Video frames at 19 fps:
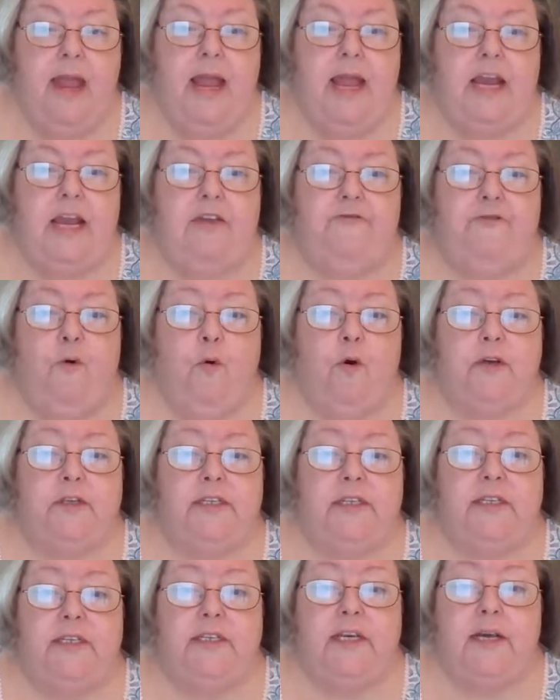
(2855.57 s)
He
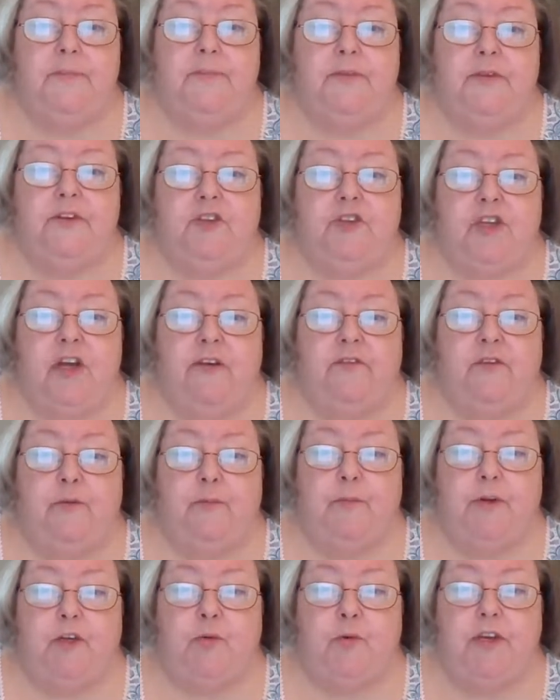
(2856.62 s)
forced the tip of the shovel
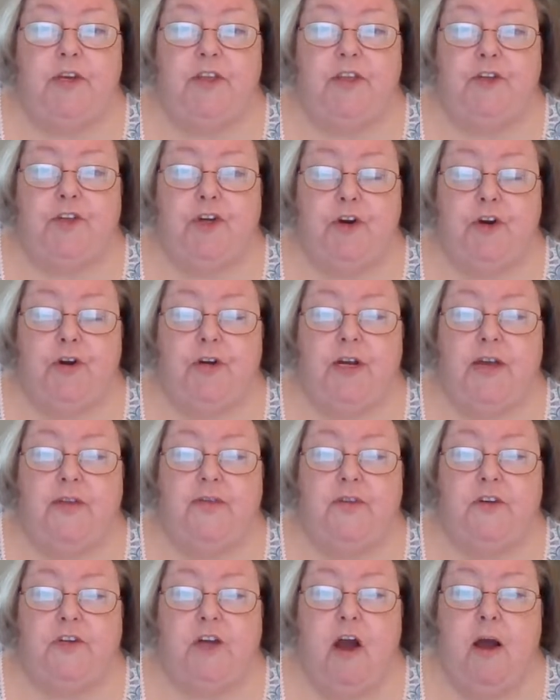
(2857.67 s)
between the dirt and
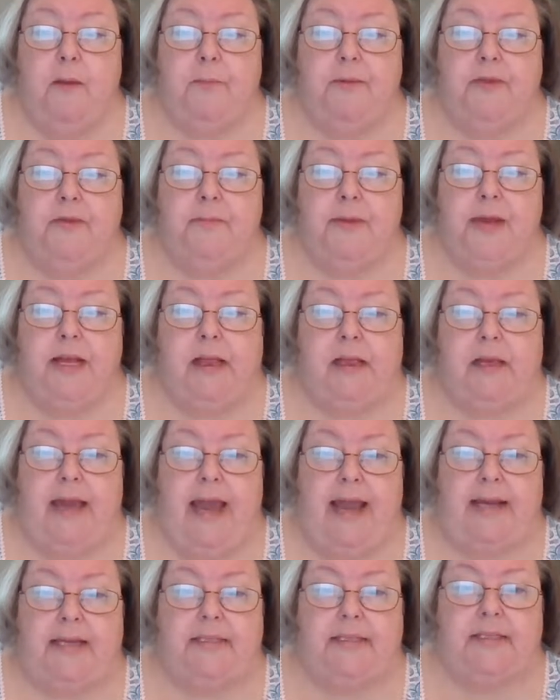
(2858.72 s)
the top of the metal
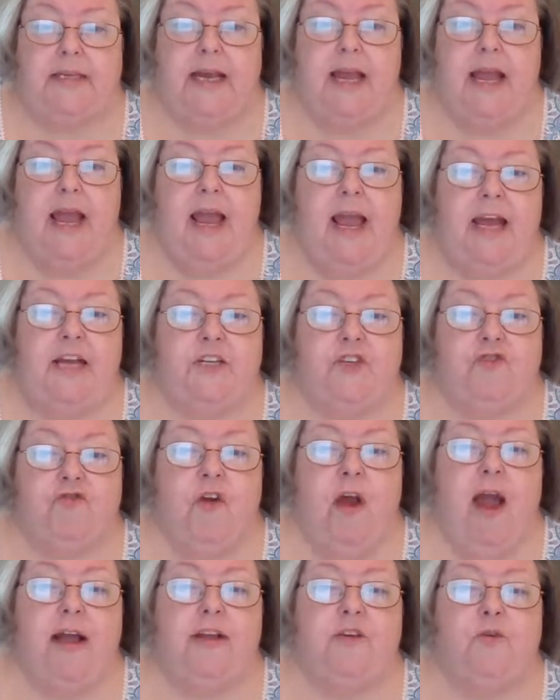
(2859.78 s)
case and
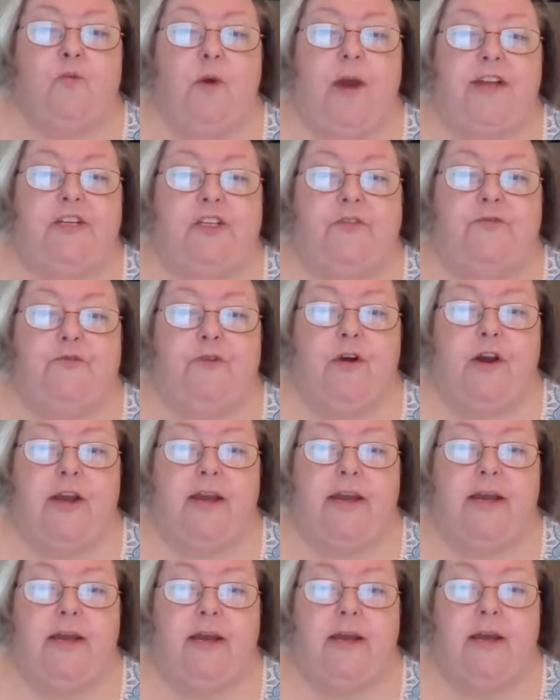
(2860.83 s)
tried to wedge it
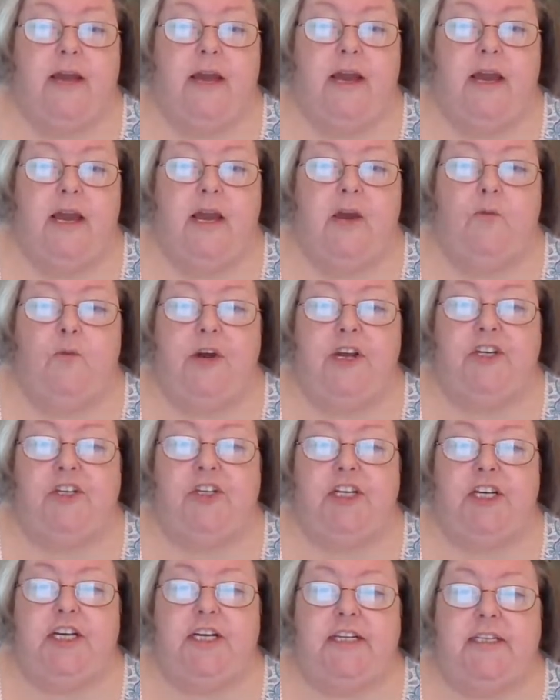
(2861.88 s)
free. He wished
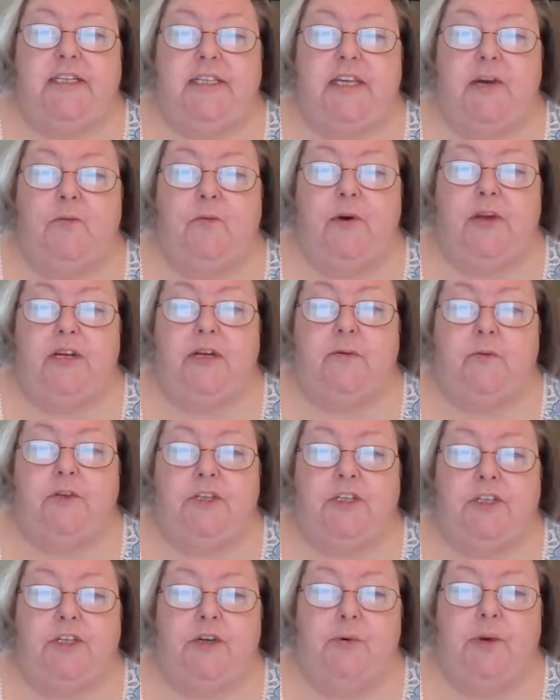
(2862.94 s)
he could see what he
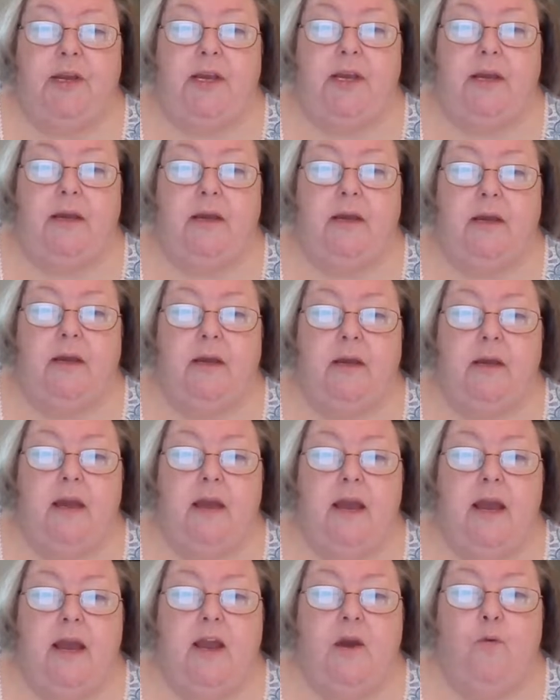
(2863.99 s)
was doing.
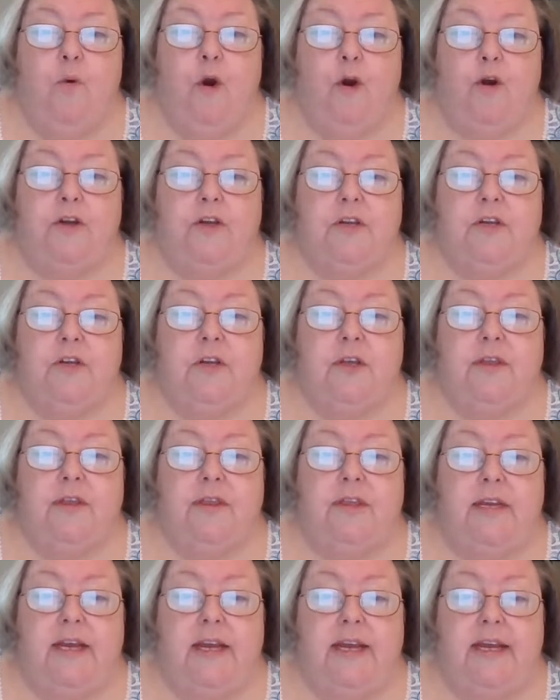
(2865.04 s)
He worked
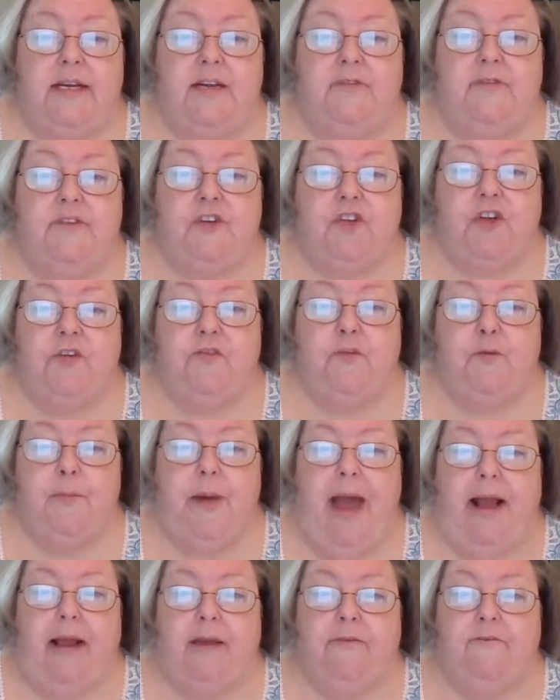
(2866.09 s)
the end of the shovel
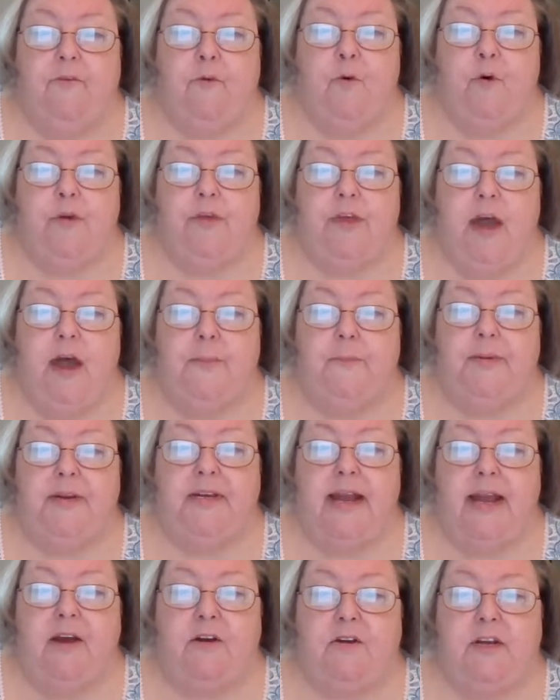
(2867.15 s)
back and forth, up and
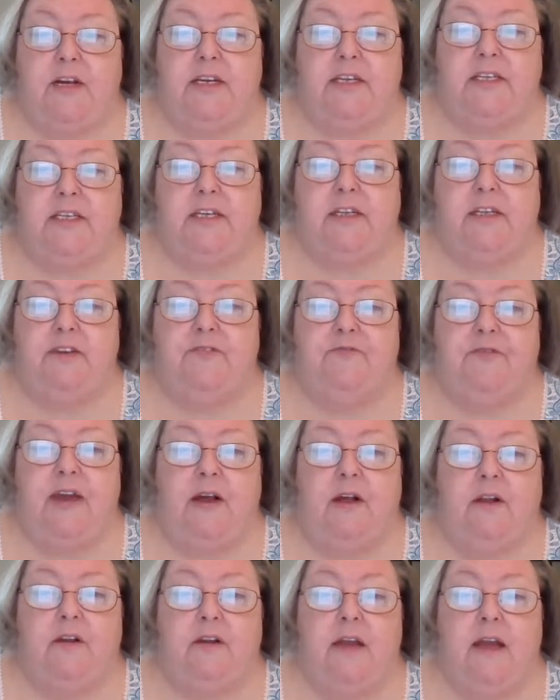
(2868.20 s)
down, until he
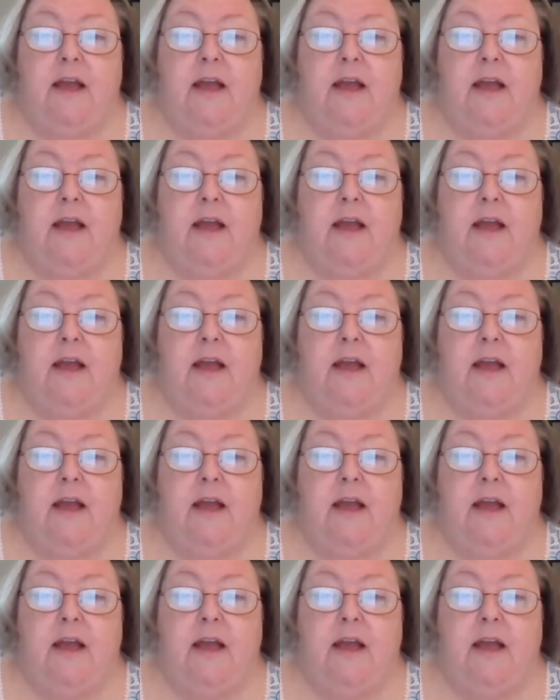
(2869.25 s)
felt